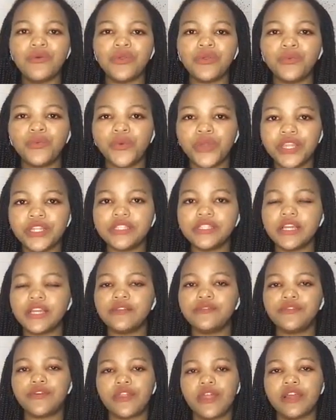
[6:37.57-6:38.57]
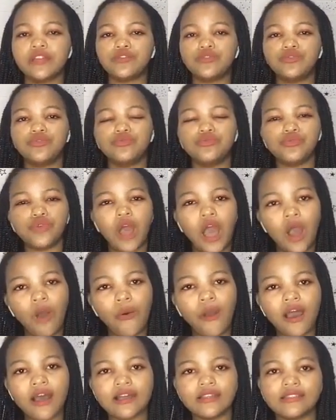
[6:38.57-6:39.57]
We waited for that 2
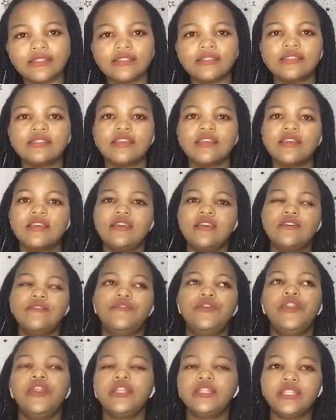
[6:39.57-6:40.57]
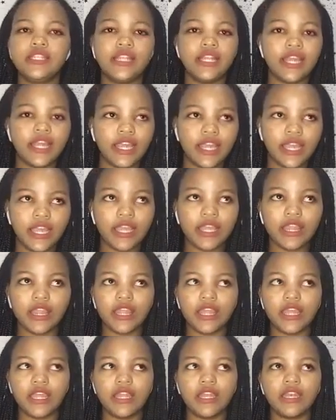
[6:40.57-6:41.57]
hours for the delay.
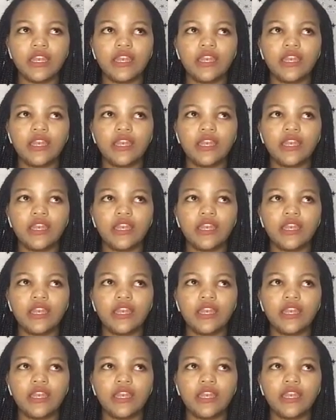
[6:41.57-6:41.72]
Then